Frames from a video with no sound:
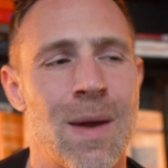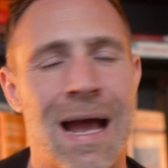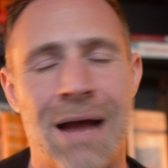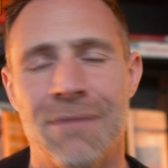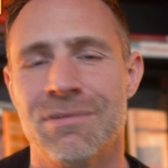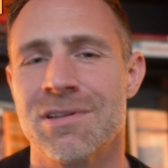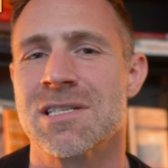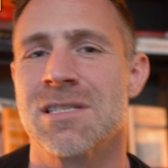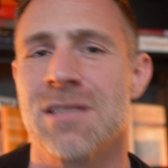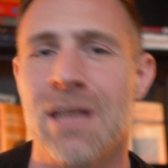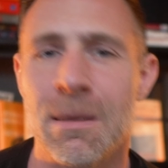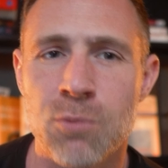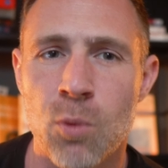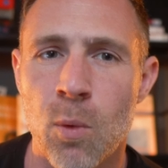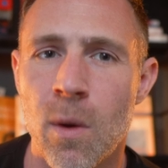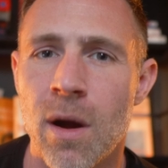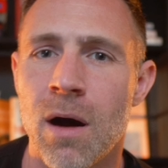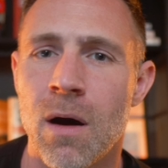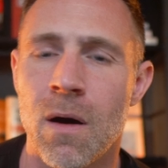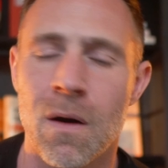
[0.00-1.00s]
haven't slept
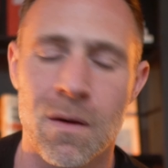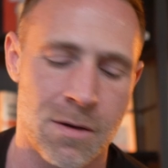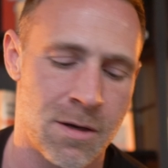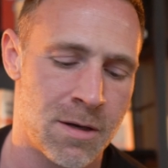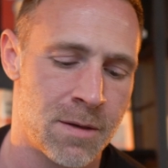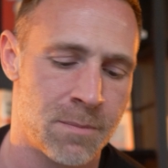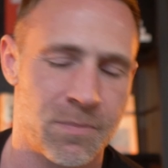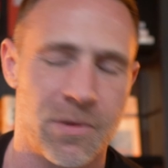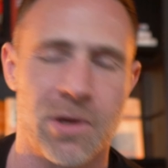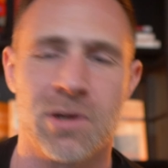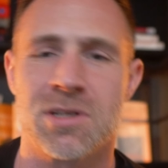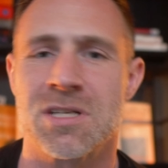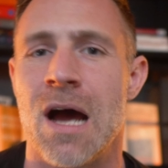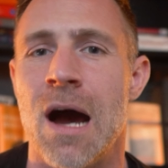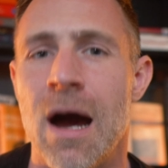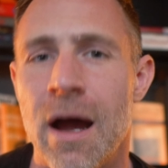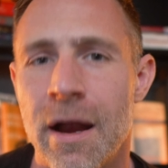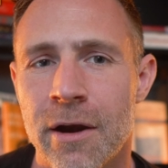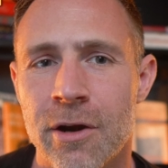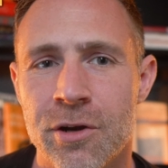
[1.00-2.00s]
well, you're
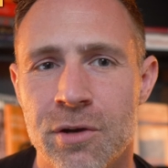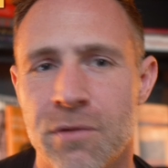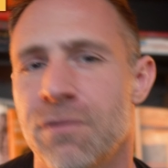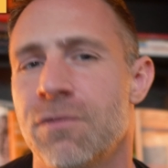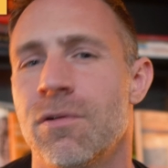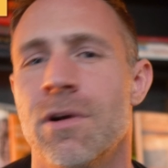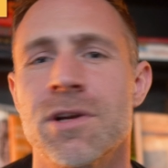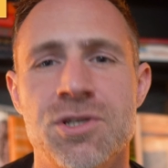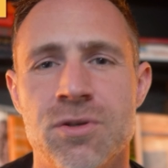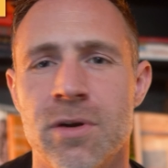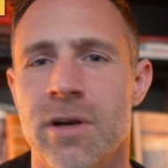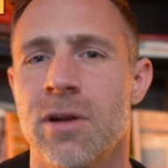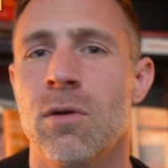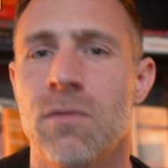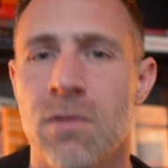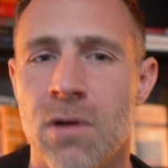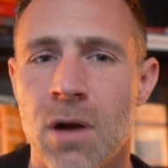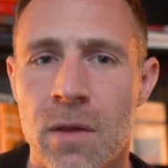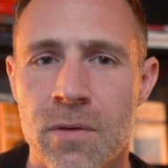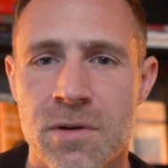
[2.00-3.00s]
tired, you're frustrated
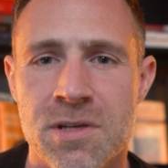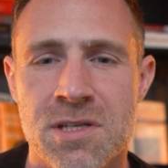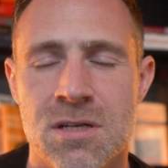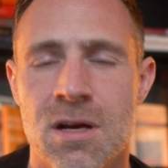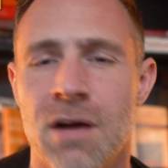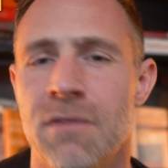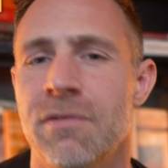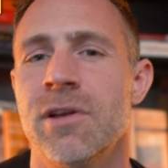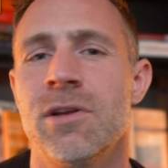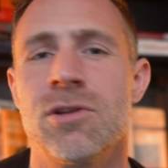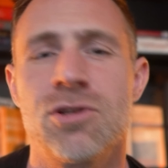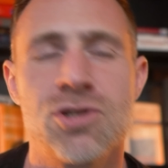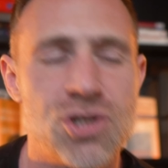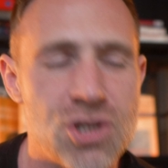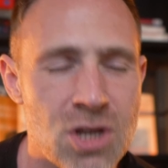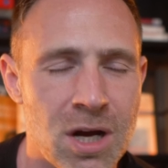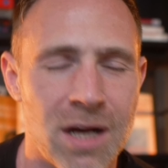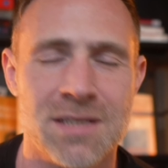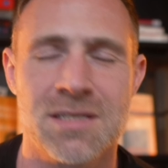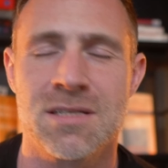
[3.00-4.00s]
over other stuff, and you
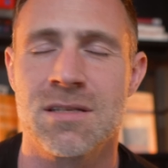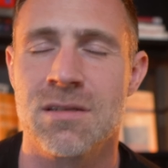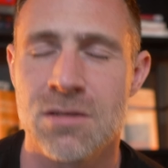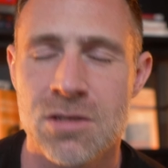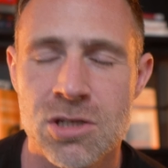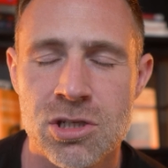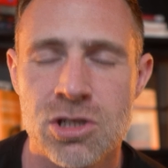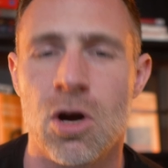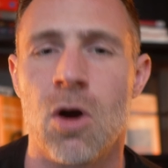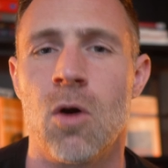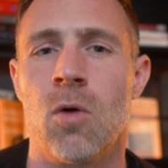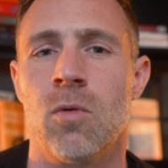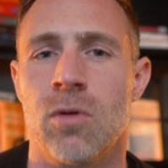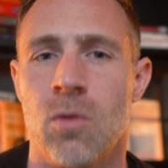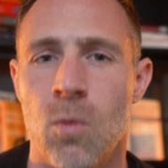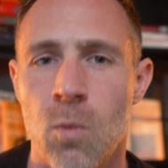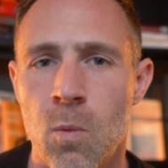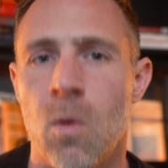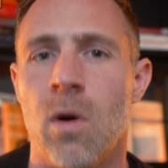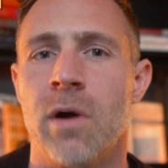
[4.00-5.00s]
just don't
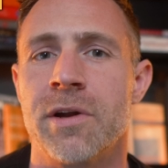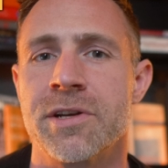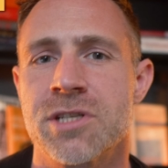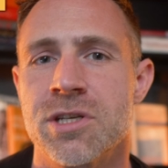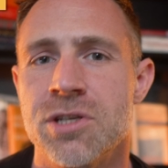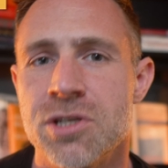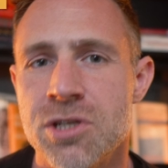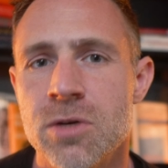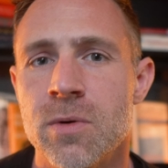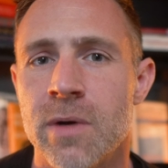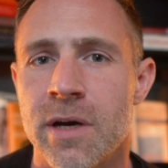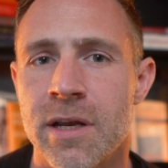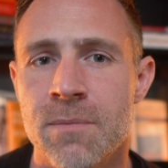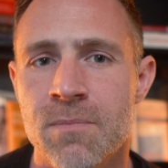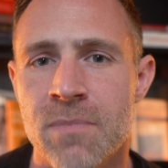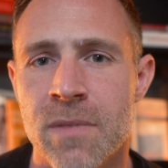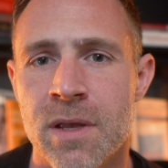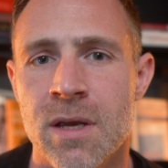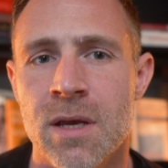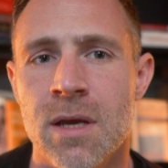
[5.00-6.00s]
want to do it.
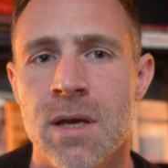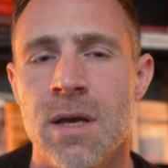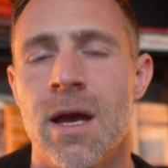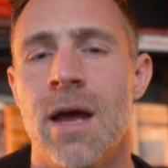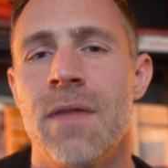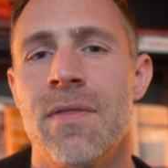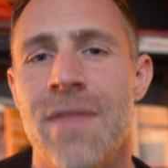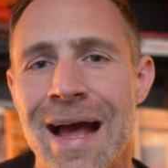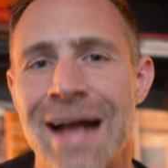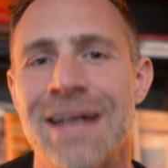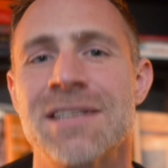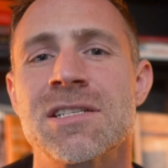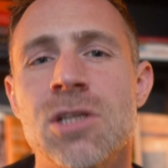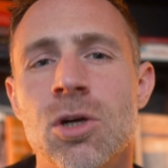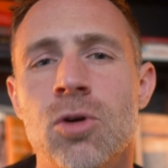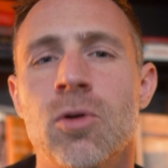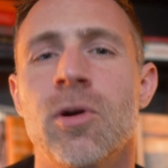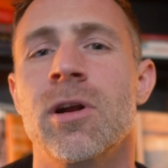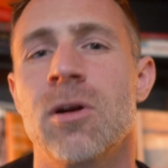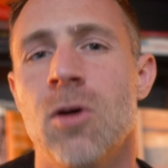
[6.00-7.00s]
And that's
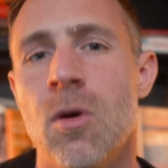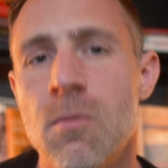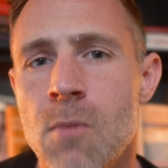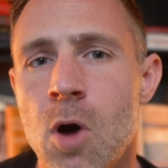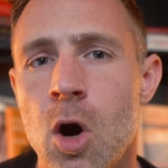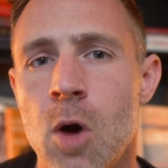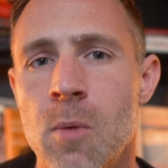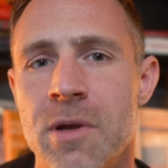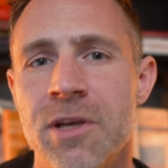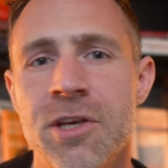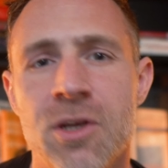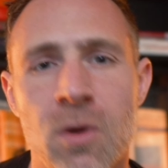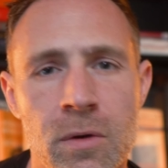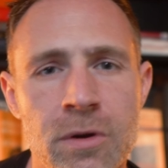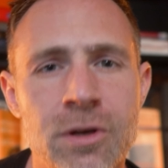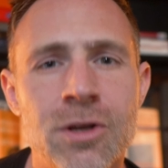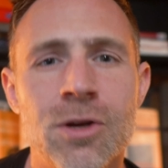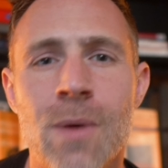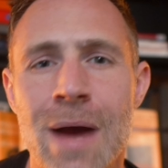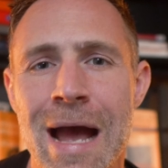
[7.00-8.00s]
the critical moment. Your
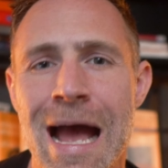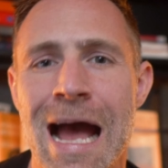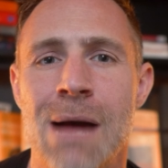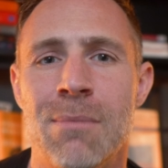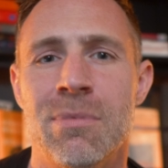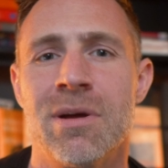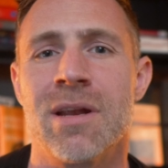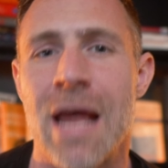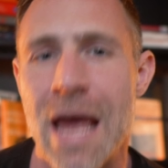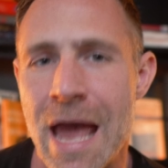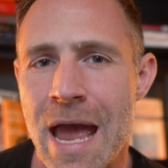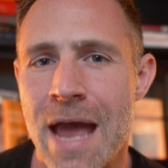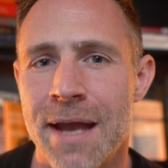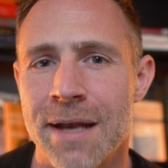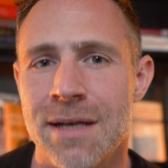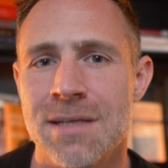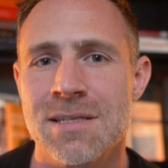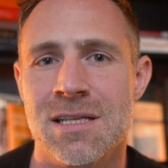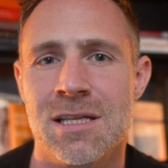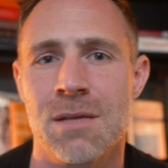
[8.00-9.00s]
new habit
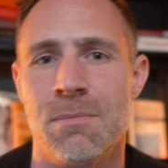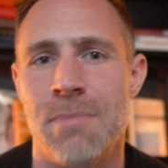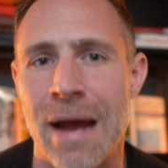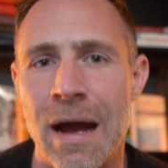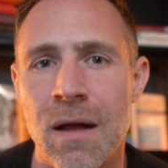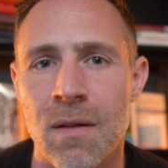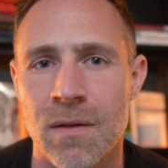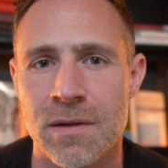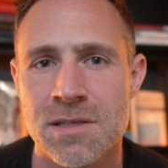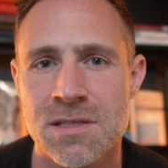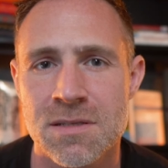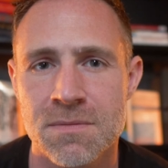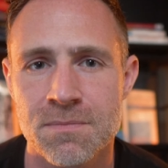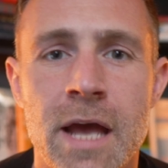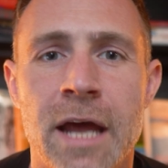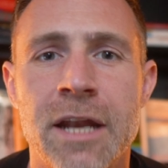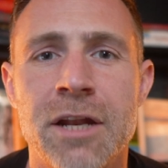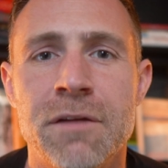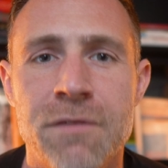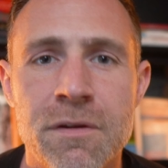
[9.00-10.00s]
hangs in the balance.
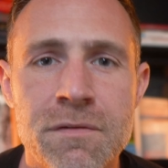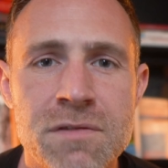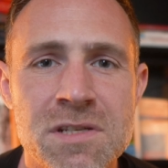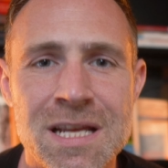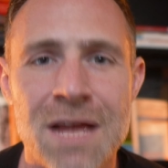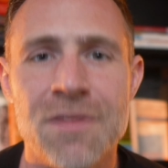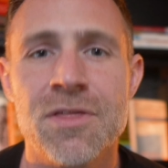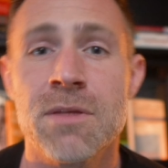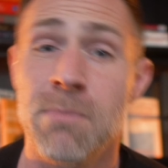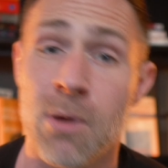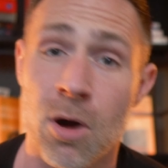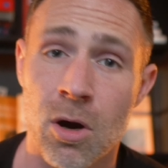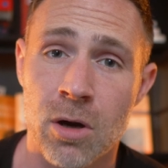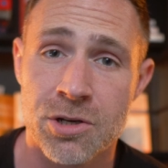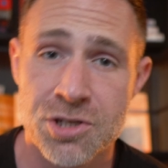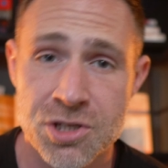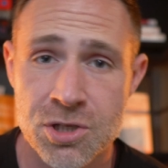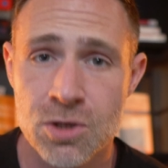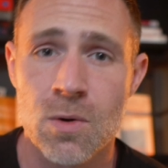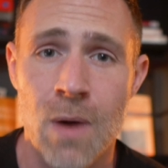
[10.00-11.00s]
And if you've set the
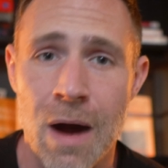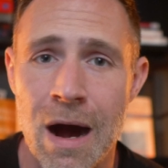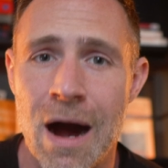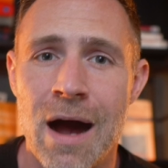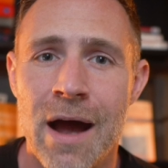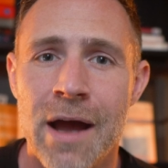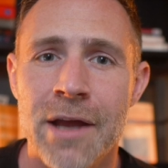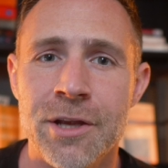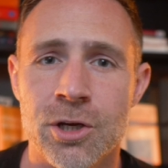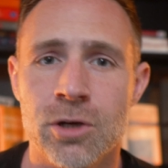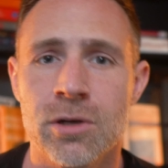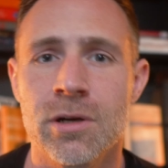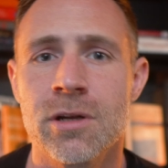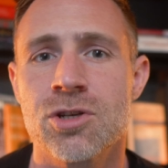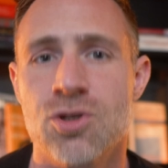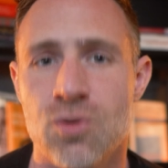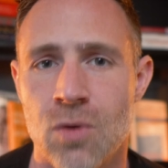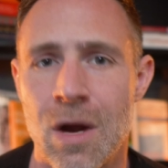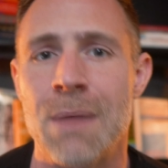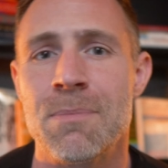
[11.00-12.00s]
bar too high, you're going to
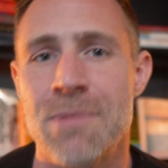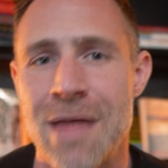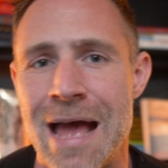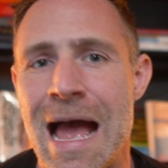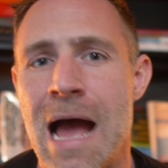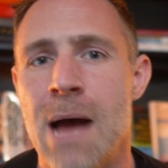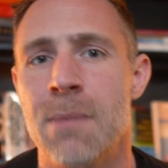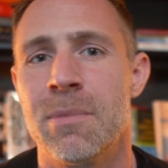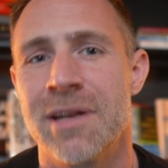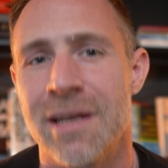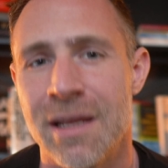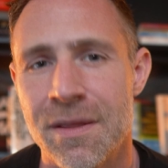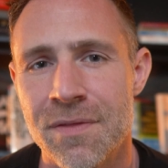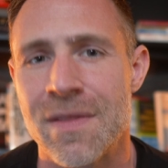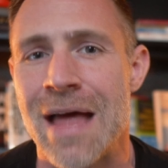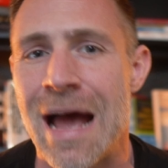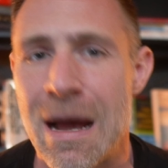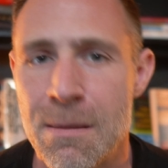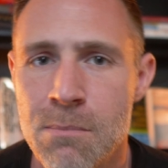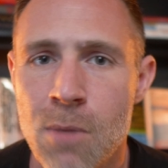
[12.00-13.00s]
drop the habit
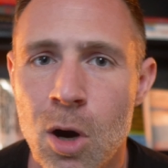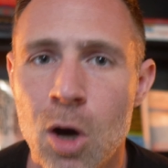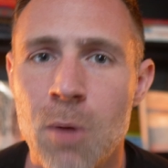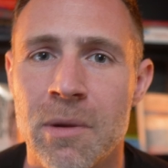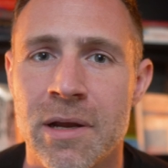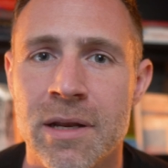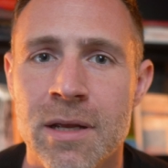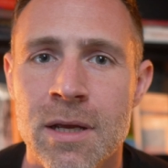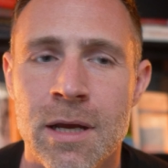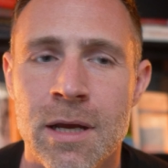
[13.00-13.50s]
in that moment.